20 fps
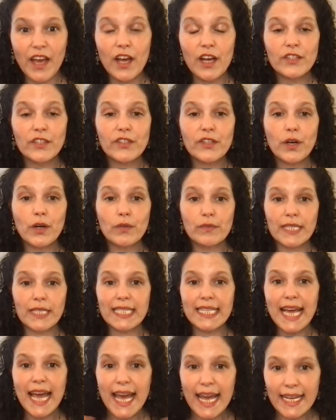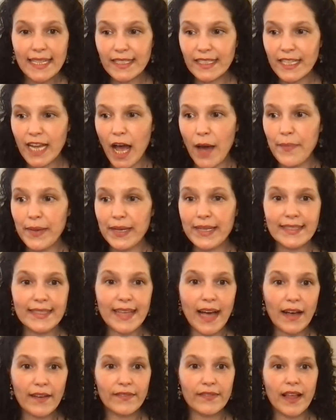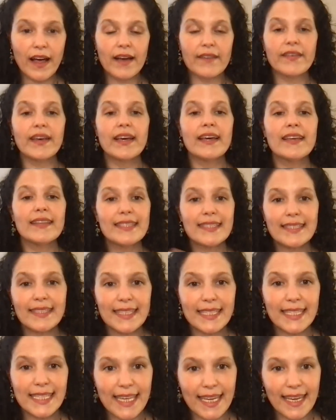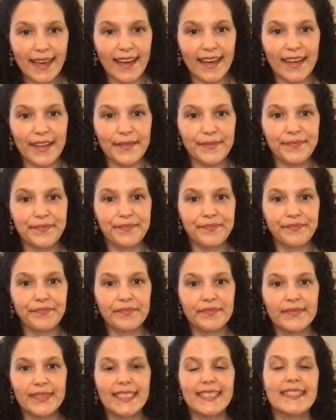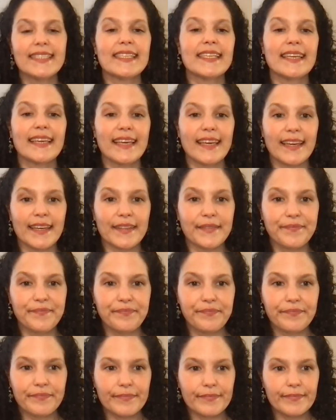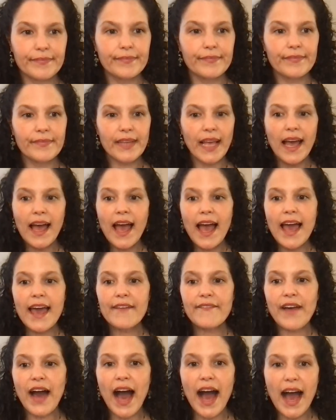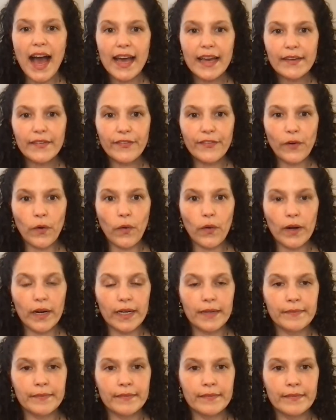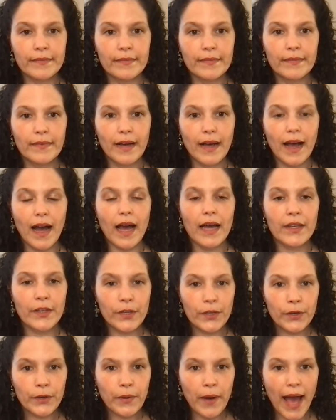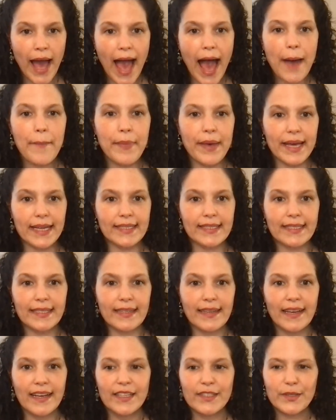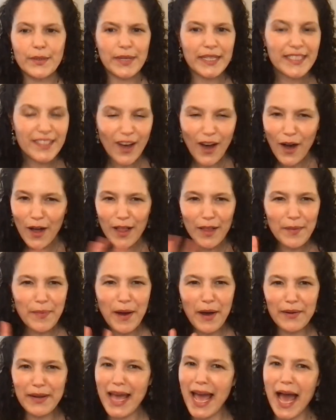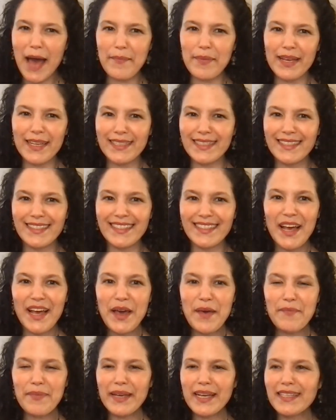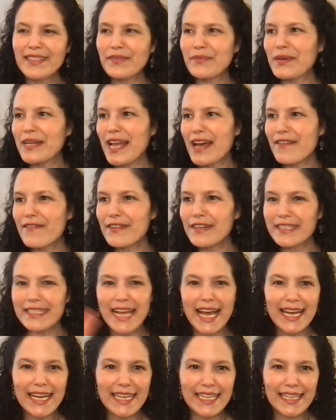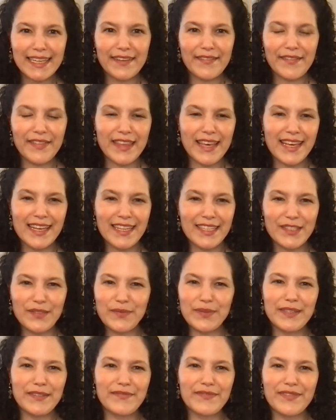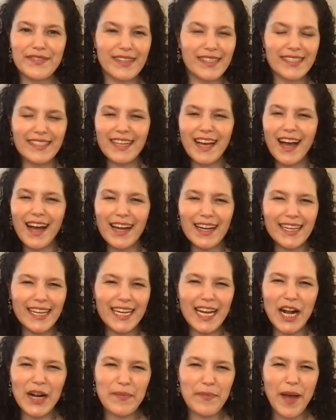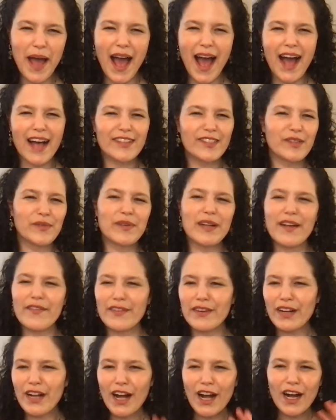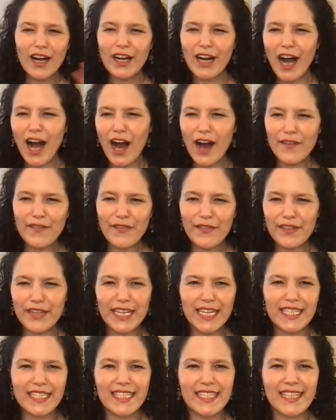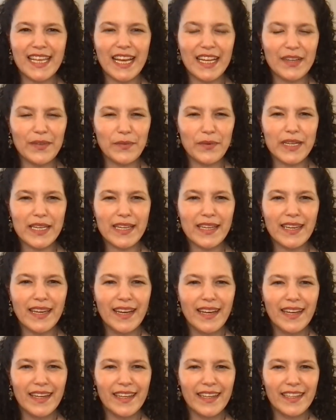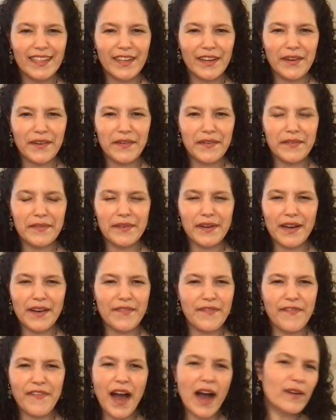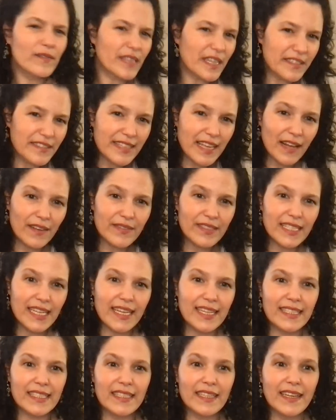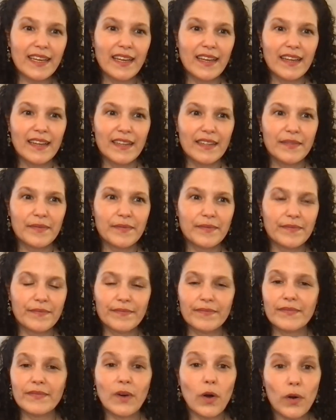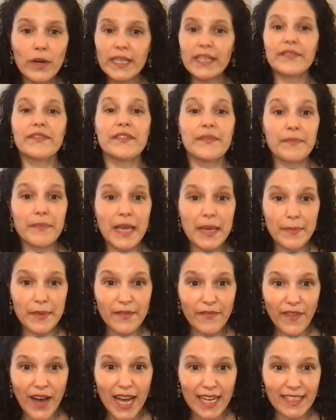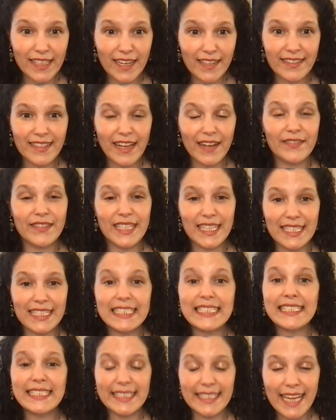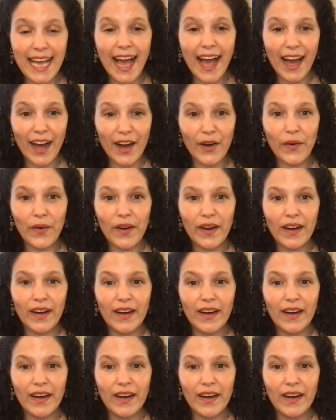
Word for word: So today's topic, self love, this is the key. This is the key. If I form a new habit, so it's all about habit because whatever negative things we've done in our past or whatever conflict that we you know have found ourselves in or even maybe find ourselves in now